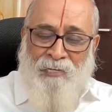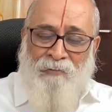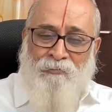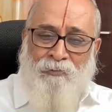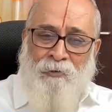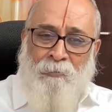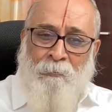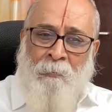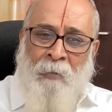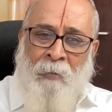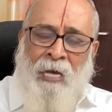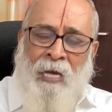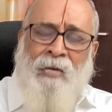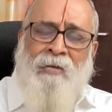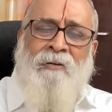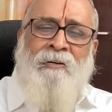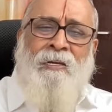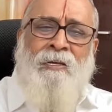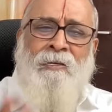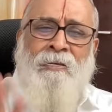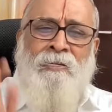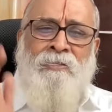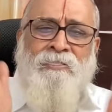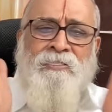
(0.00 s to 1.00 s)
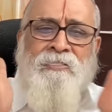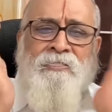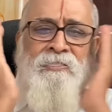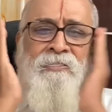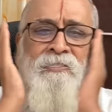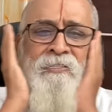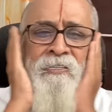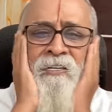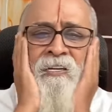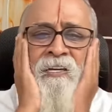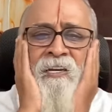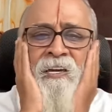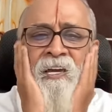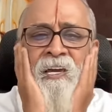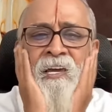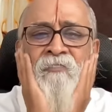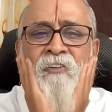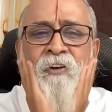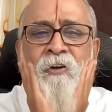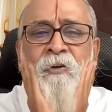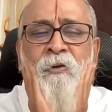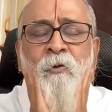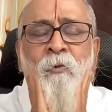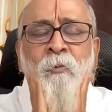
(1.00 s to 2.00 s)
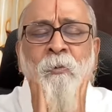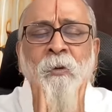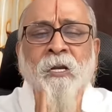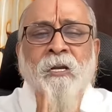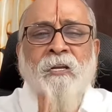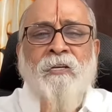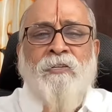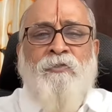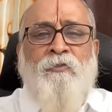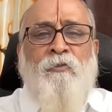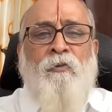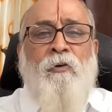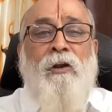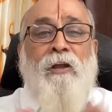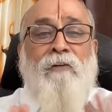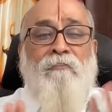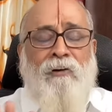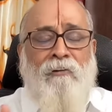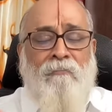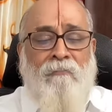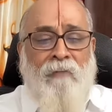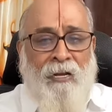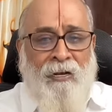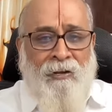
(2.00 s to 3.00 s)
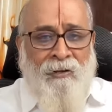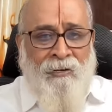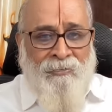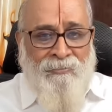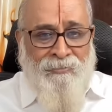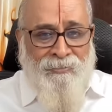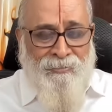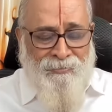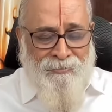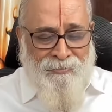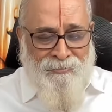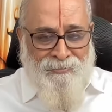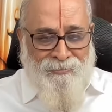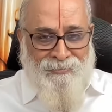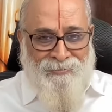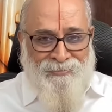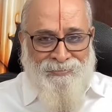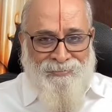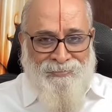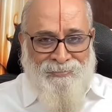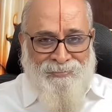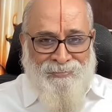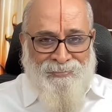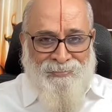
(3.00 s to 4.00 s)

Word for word: If a man is, if a human is full of awareness